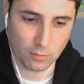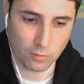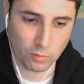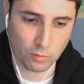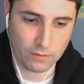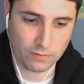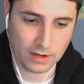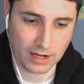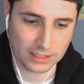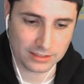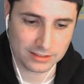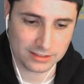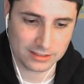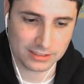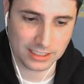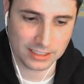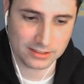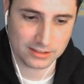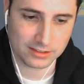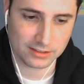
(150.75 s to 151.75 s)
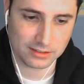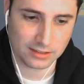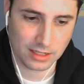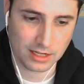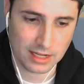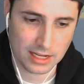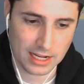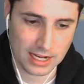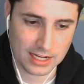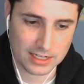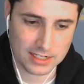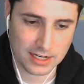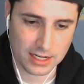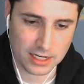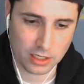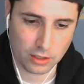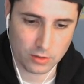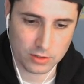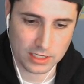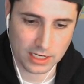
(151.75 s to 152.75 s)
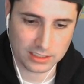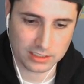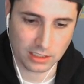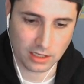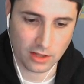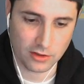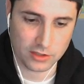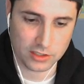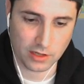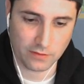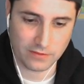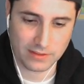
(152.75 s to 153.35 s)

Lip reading: We've got 6 anti-hero decks and other stuff.